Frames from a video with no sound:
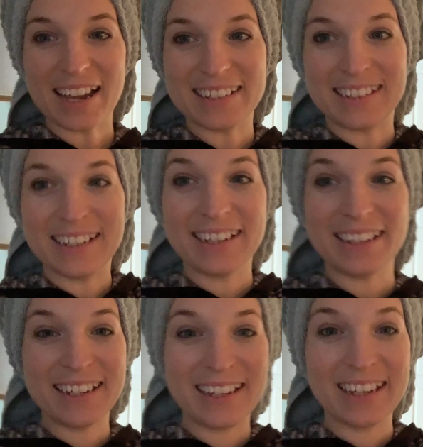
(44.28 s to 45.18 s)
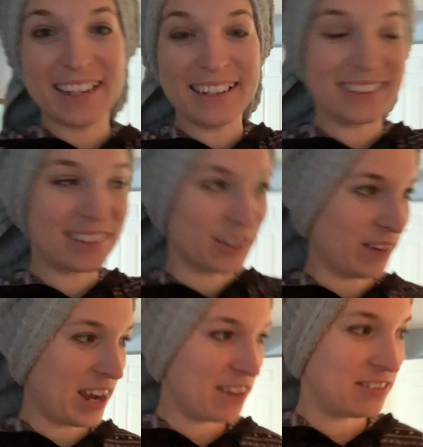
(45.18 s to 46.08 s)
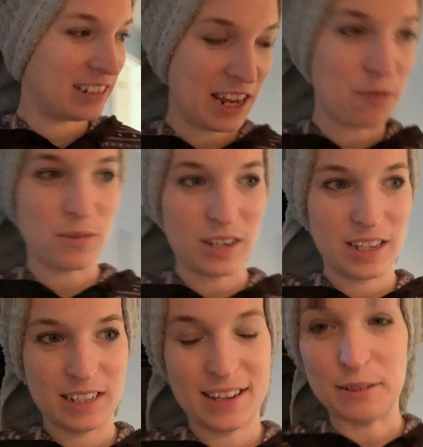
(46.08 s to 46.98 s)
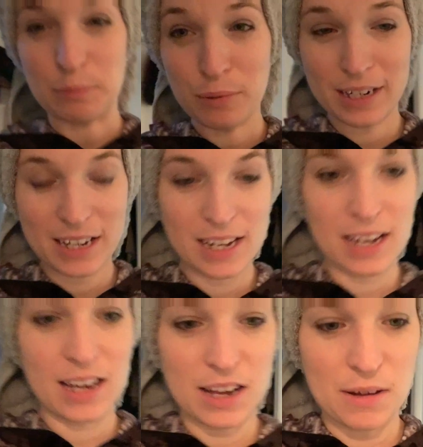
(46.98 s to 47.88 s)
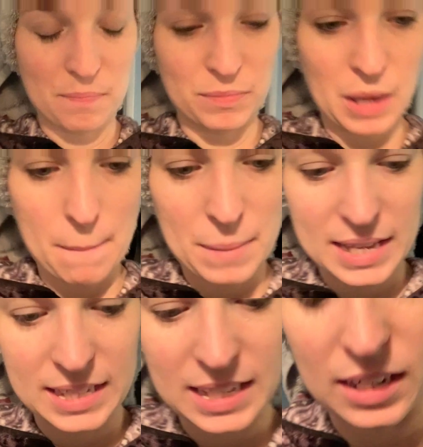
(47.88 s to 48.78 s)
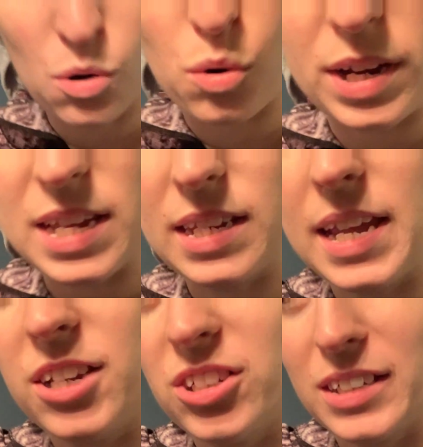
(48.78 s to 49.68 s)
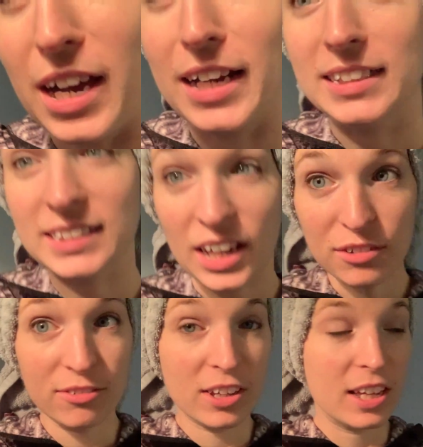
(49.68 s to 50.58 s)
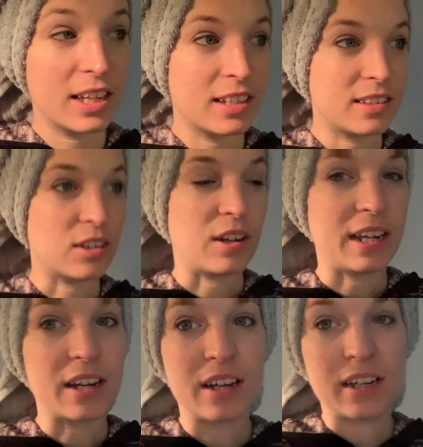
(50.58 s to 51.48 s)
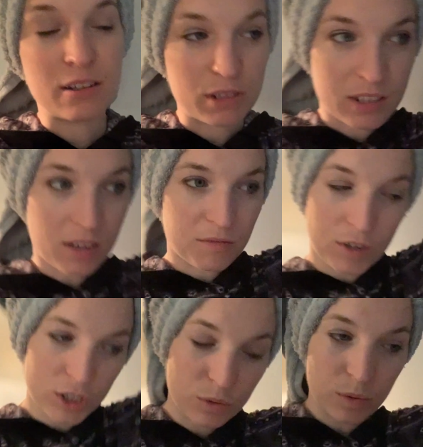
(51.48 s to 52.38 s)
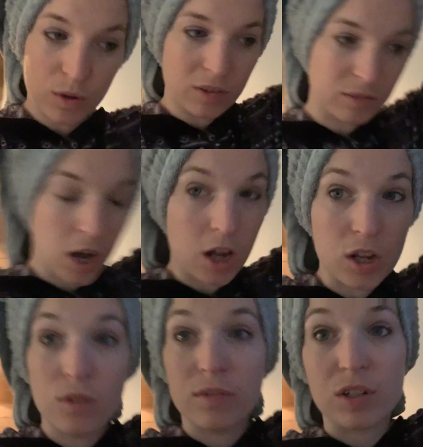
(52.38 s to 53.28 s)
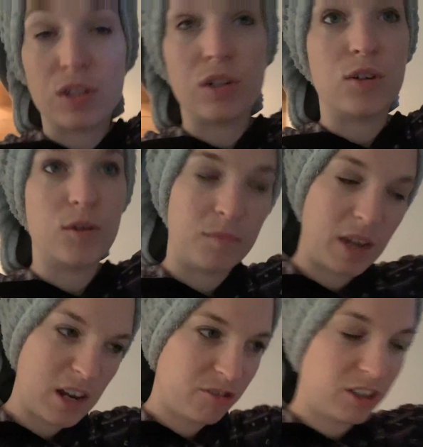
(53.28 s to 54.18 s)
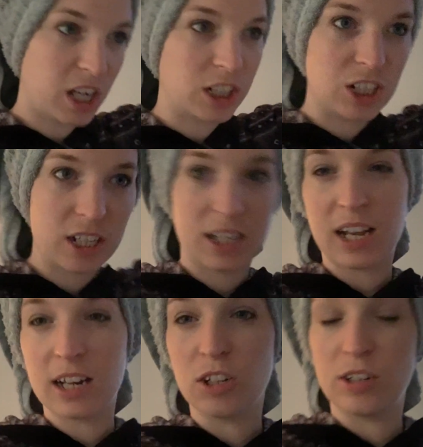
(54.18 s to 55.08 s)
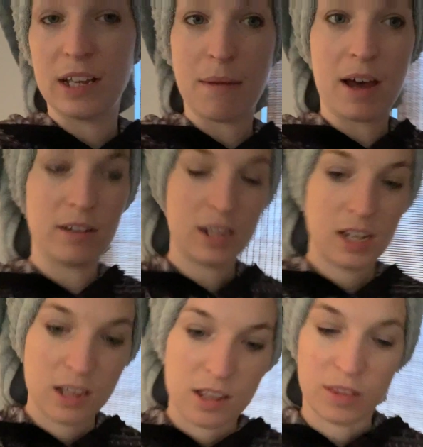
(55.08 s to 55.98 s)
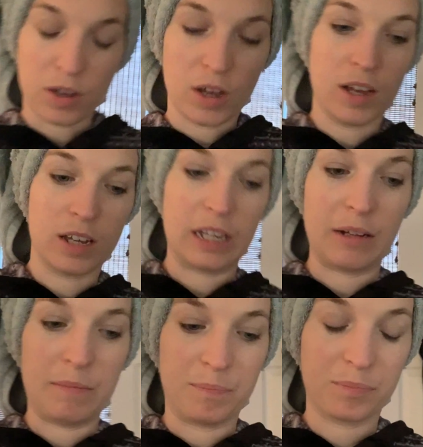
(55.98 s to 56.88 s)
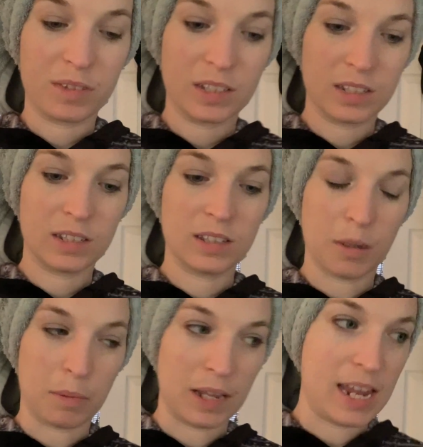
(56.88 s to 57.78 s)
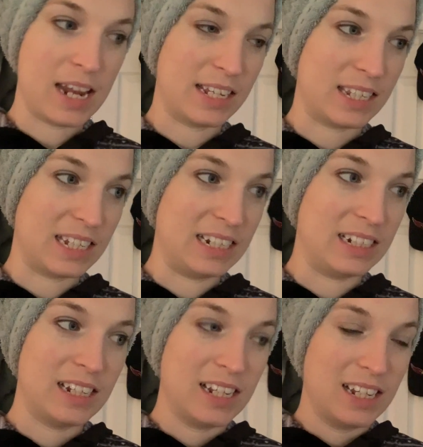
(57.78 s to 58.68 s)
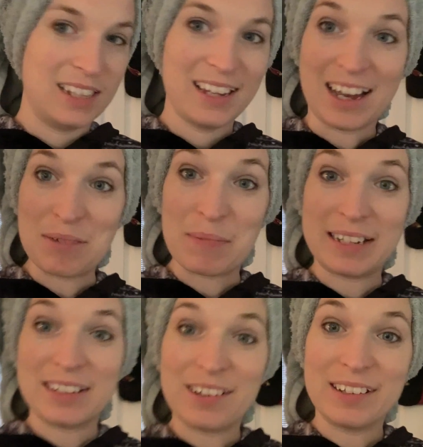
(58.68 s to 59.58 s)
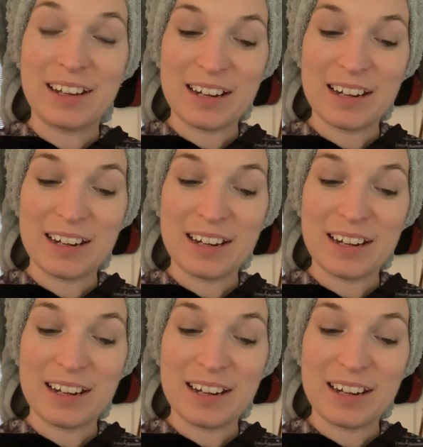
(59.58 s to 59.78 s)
did it! Survived day one. It was pretty um, basic orientation kind of stuff. So like a, uh, it was virtual, all over Zoom, introduction, kind of learning about the, um, the place and yeah, but it's all done